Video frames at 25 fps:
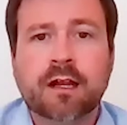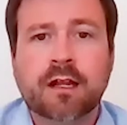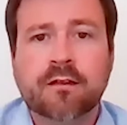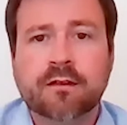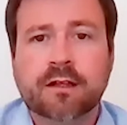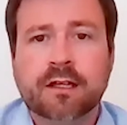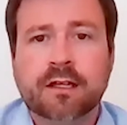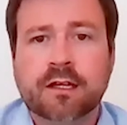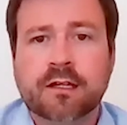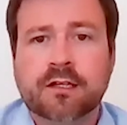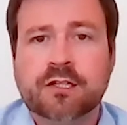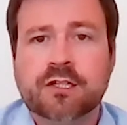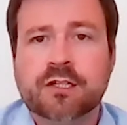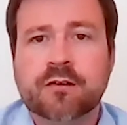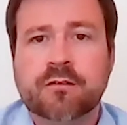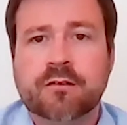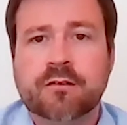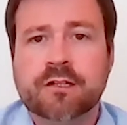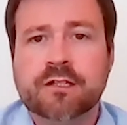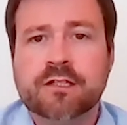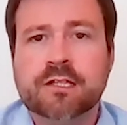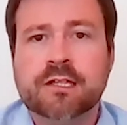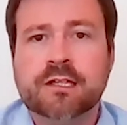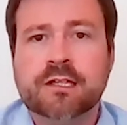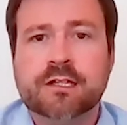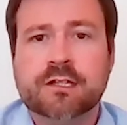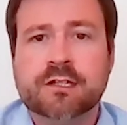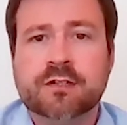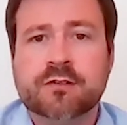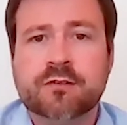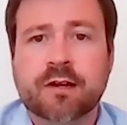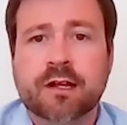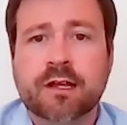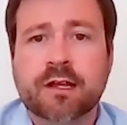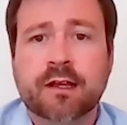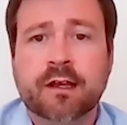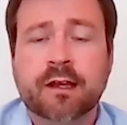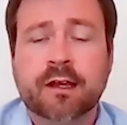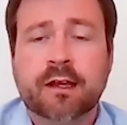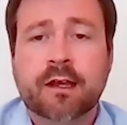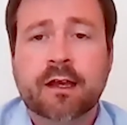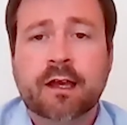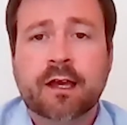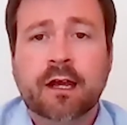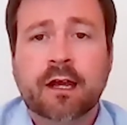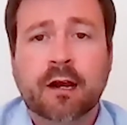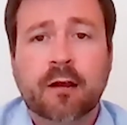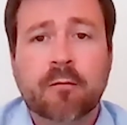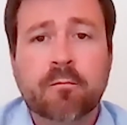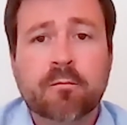and in the insurance industry,
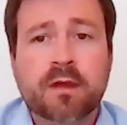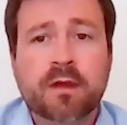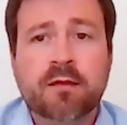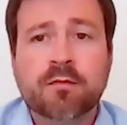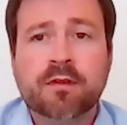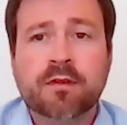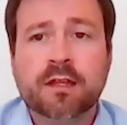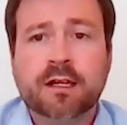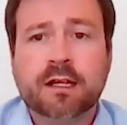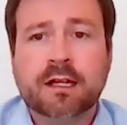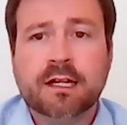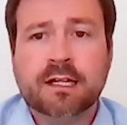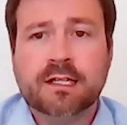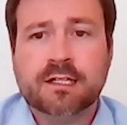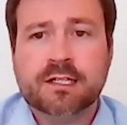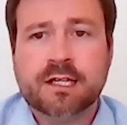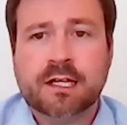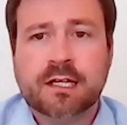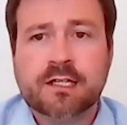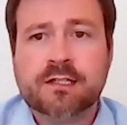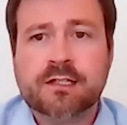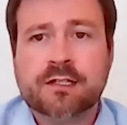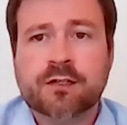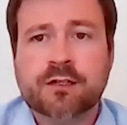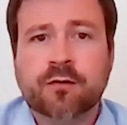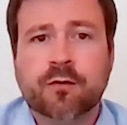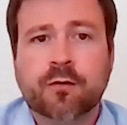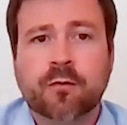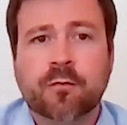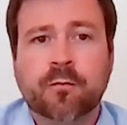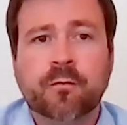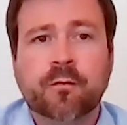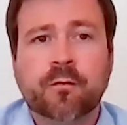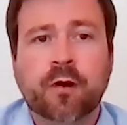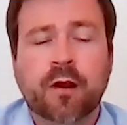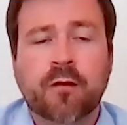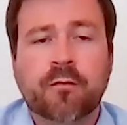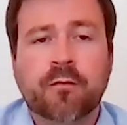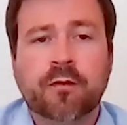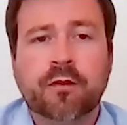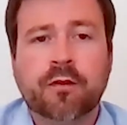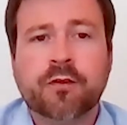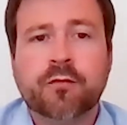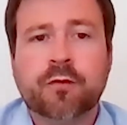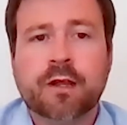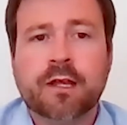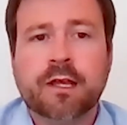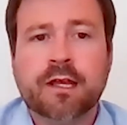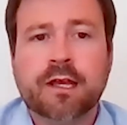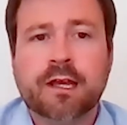and I've been with Ecclesiastical for over
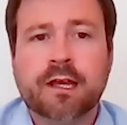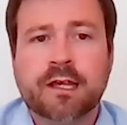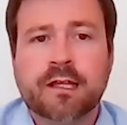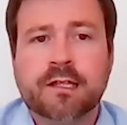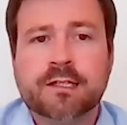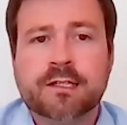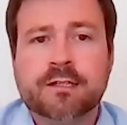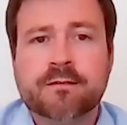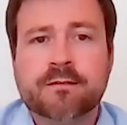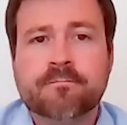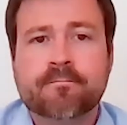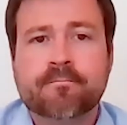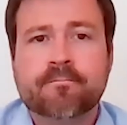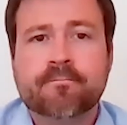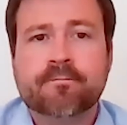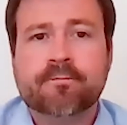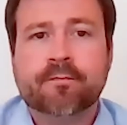3 years.